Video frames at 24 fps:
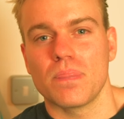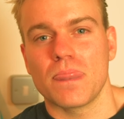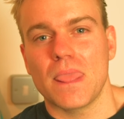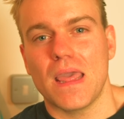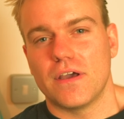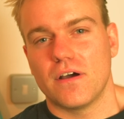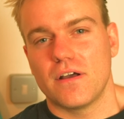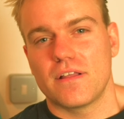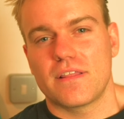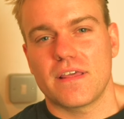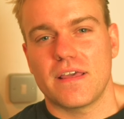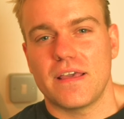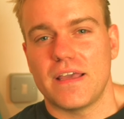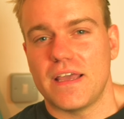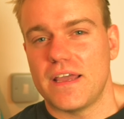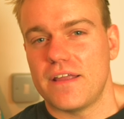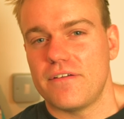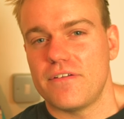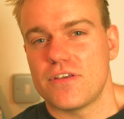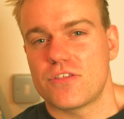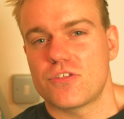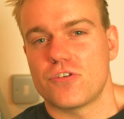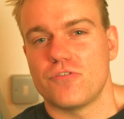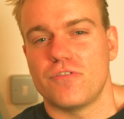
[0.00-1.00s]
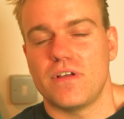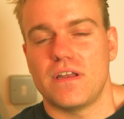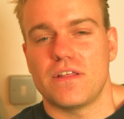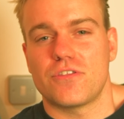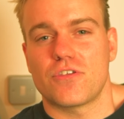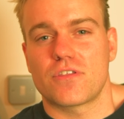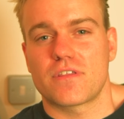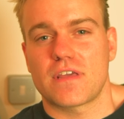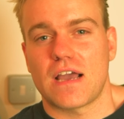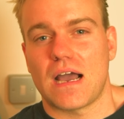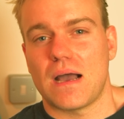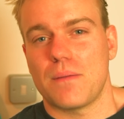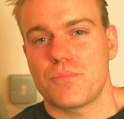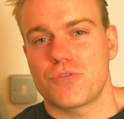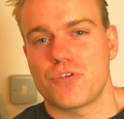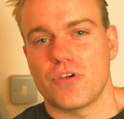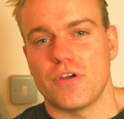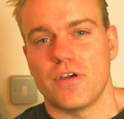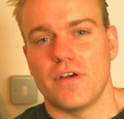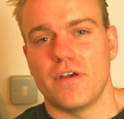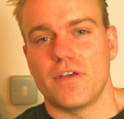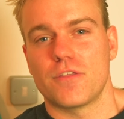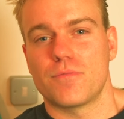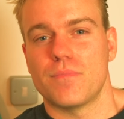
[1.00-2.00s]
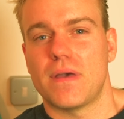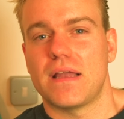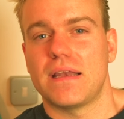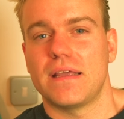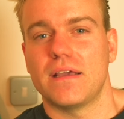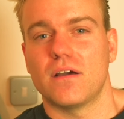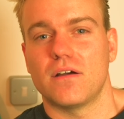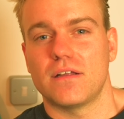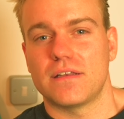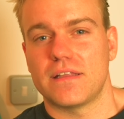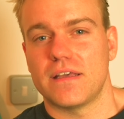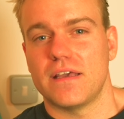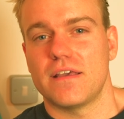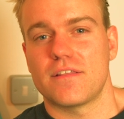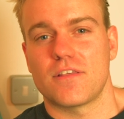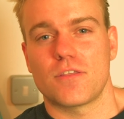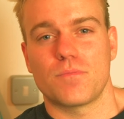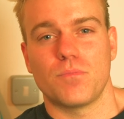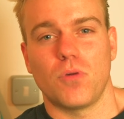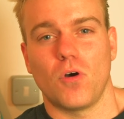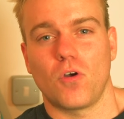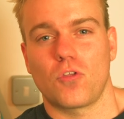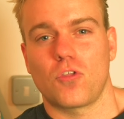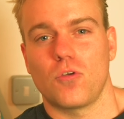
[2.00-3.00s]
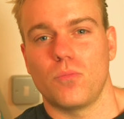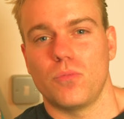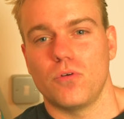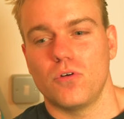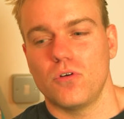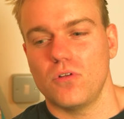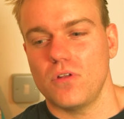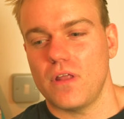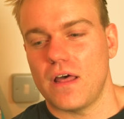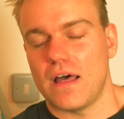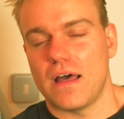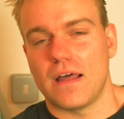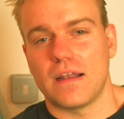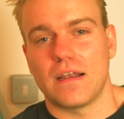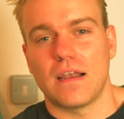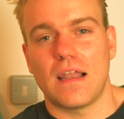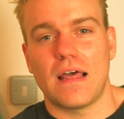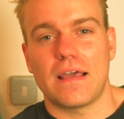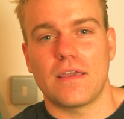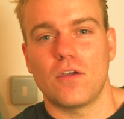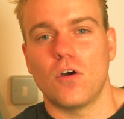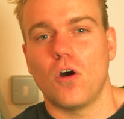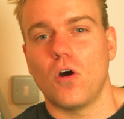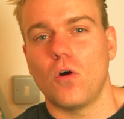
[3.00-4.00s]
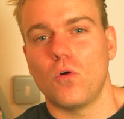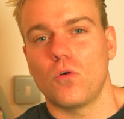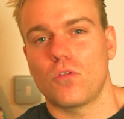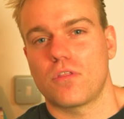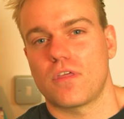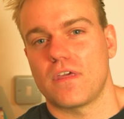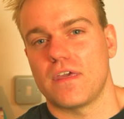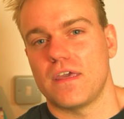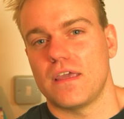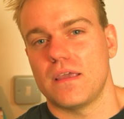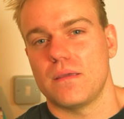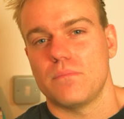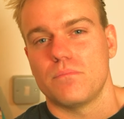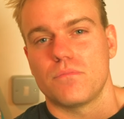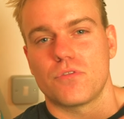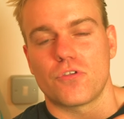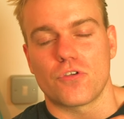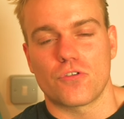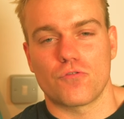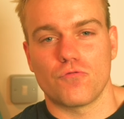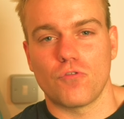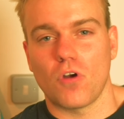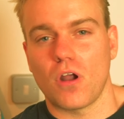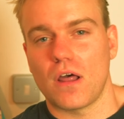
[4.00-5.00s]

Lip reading: The idea here is to really just capture as many ideas as possible and let your whole team just